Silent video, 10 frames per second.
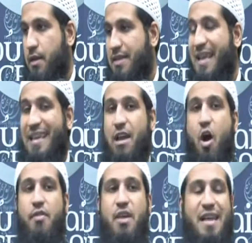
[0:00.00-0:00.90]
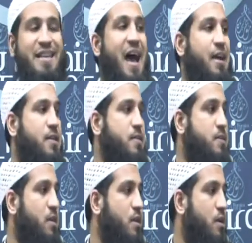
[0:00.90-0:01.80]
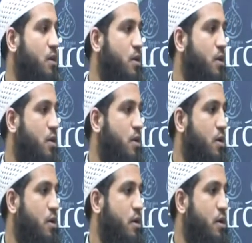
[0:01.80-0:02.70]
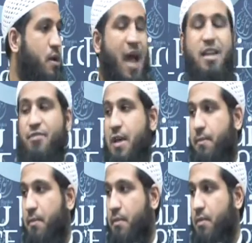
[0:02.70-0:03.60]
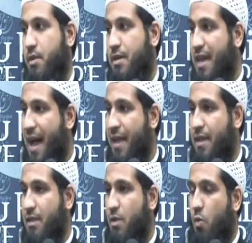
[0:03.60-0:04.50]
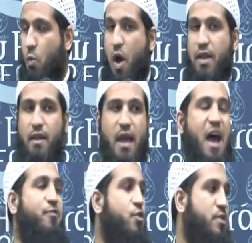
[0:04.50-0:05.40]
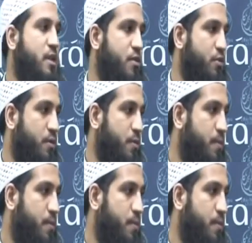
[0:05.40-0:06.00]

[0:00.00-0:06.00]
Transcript: taking on the attacks. 9 of them died, one after the other.